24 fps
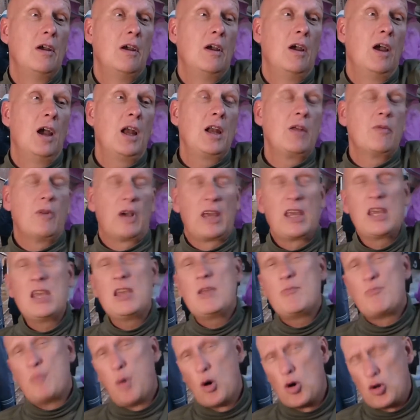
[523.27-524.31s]
Anyway, he
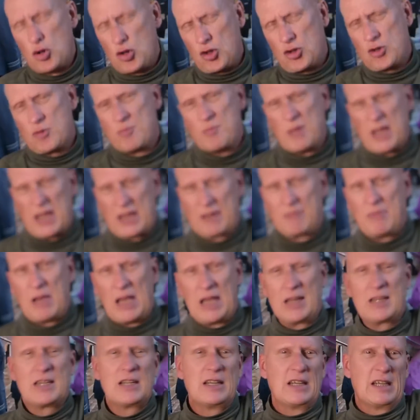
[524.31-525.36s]
pushed me a
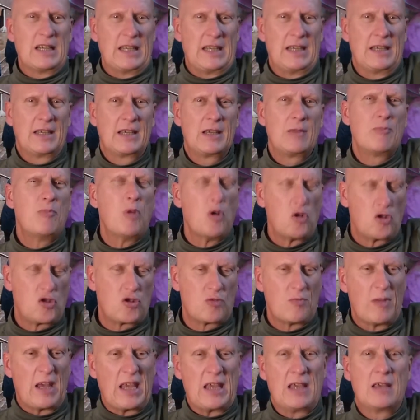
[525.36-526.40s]
bit, didn't he? He pushed
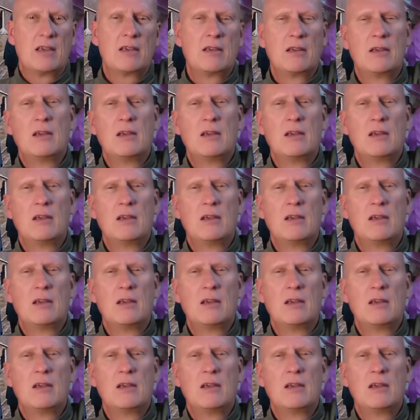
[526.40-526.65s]
me.